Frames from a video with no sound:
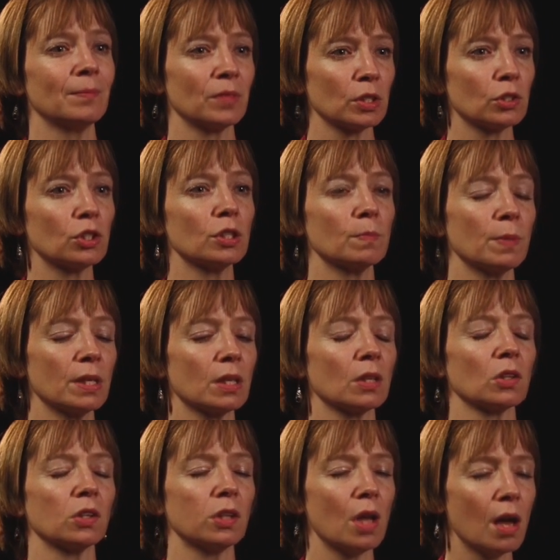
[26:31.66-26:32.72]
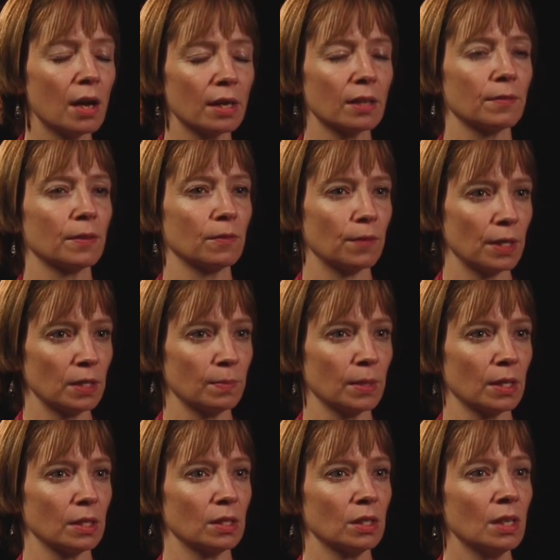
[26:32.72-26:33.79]
there's just been a lot of
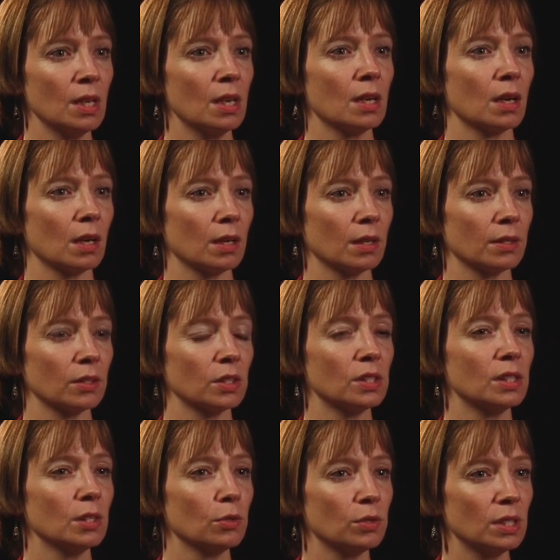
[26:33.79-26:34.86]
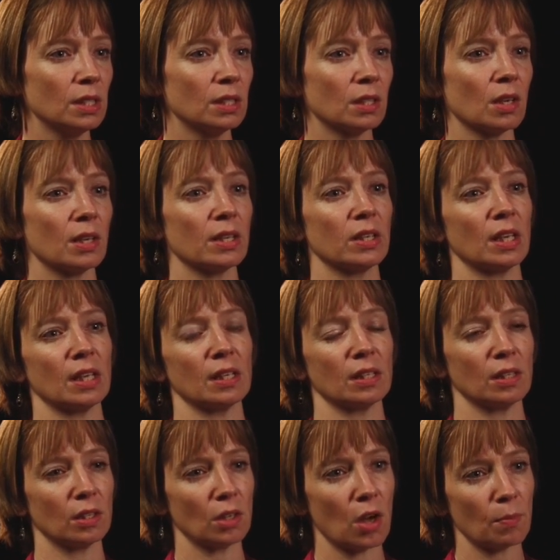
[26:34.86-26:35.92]
investment on the DoD side and
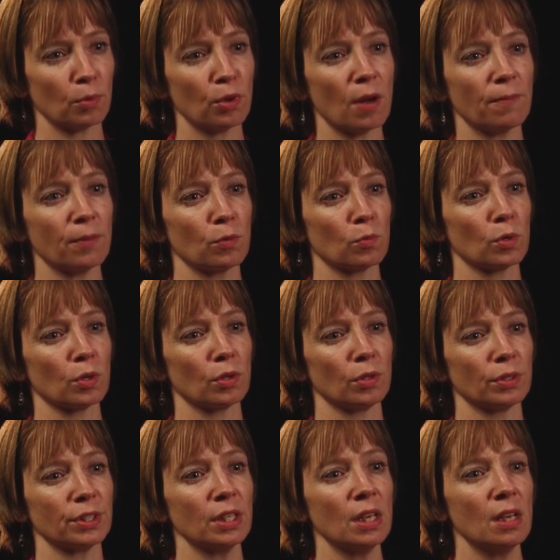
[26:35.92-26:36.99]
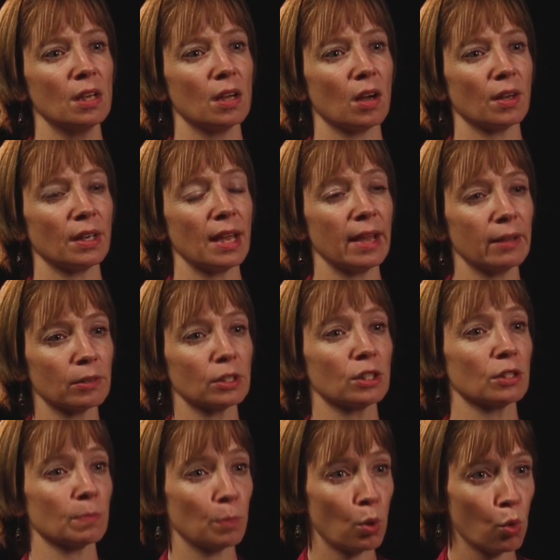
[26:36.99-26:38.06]
in the nonprofit world on how to
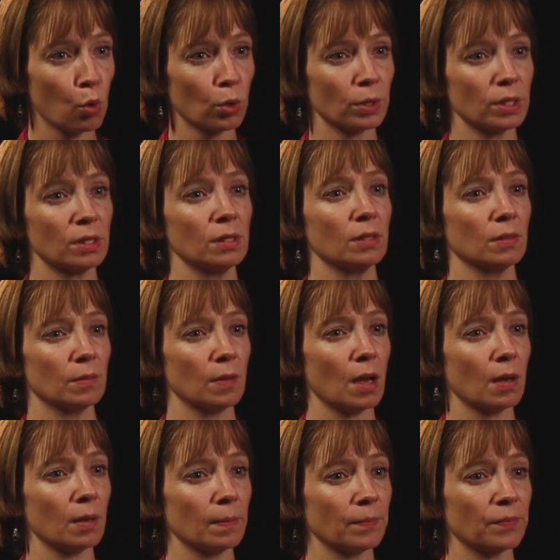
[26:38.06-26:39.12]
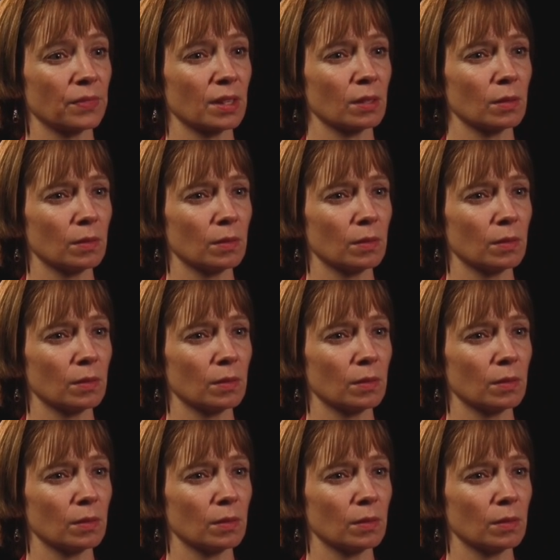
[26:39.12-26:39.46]
support um,